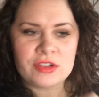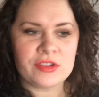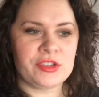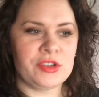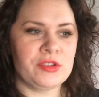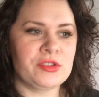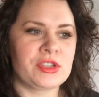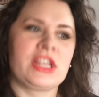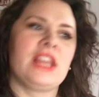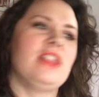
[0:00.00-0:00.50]

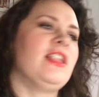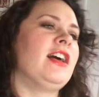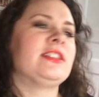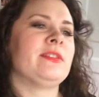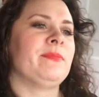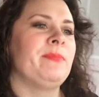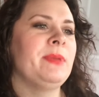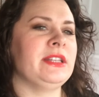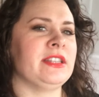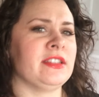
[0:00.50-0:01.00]
there's usually
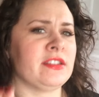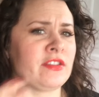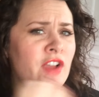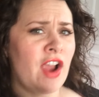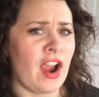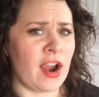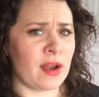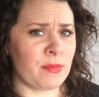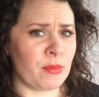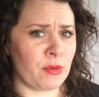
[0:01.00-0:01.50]
lots of pieces of
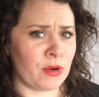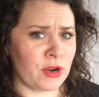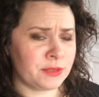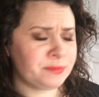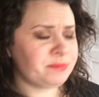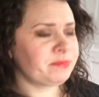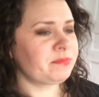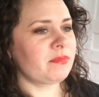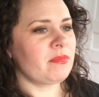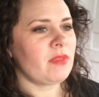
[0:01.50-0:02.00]
cardboard